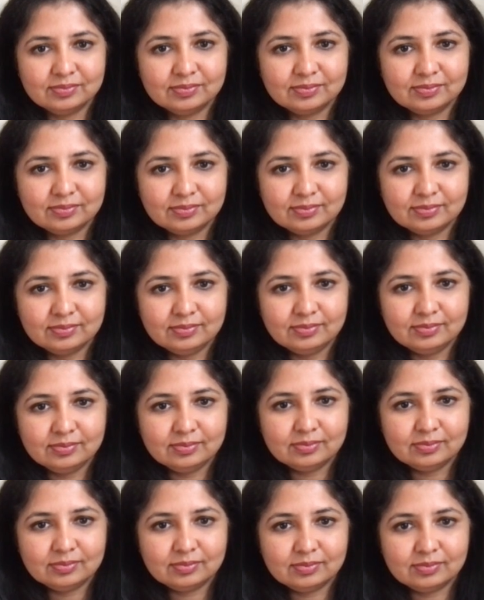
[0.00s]

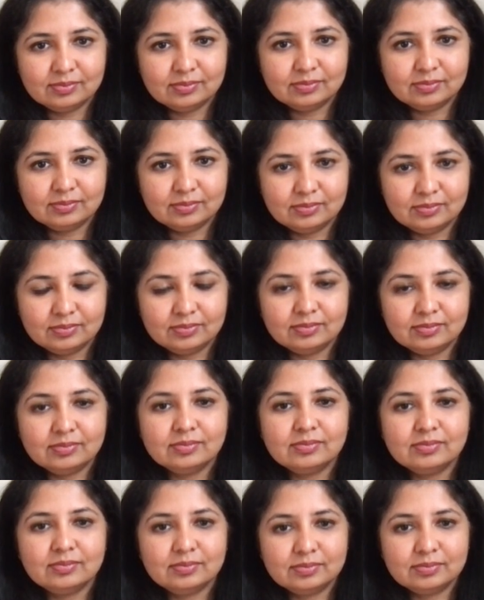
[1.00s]

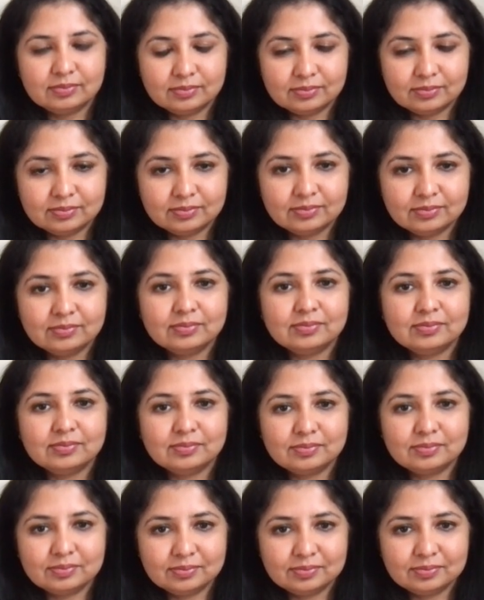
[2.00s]

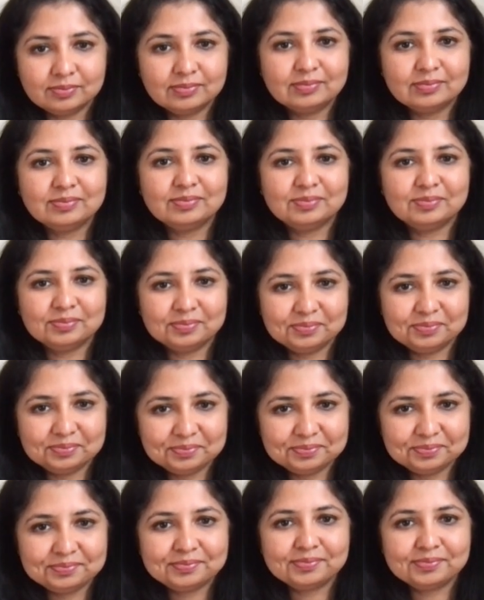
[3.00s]

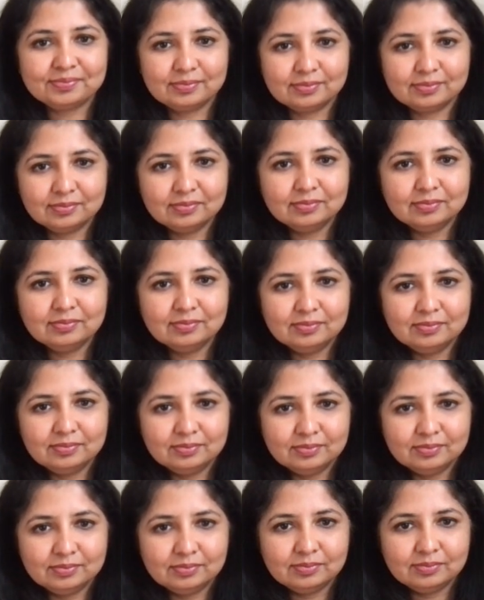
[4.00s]

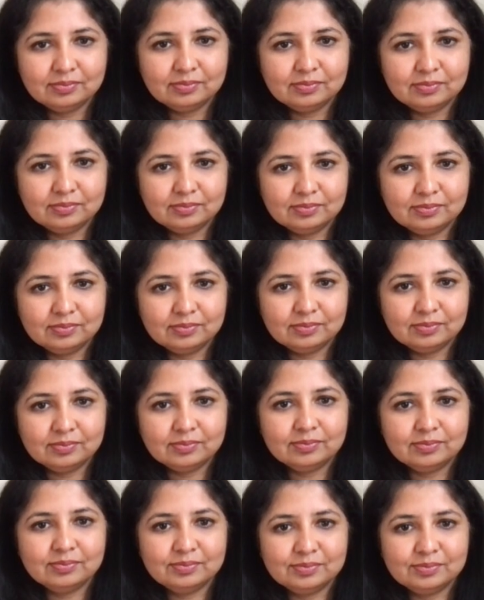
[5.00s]

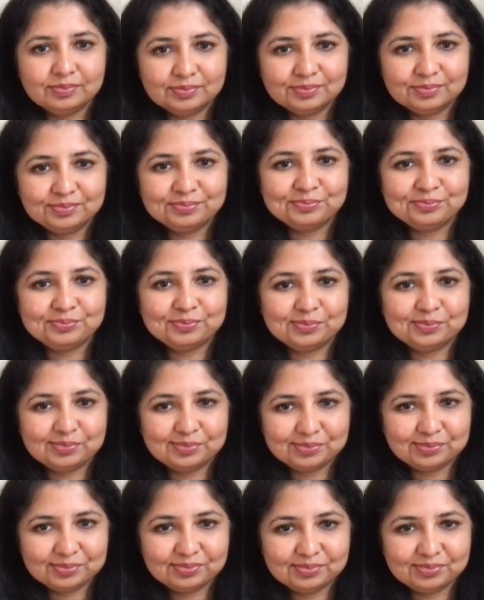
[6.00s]
No words are spoken by the person on screen.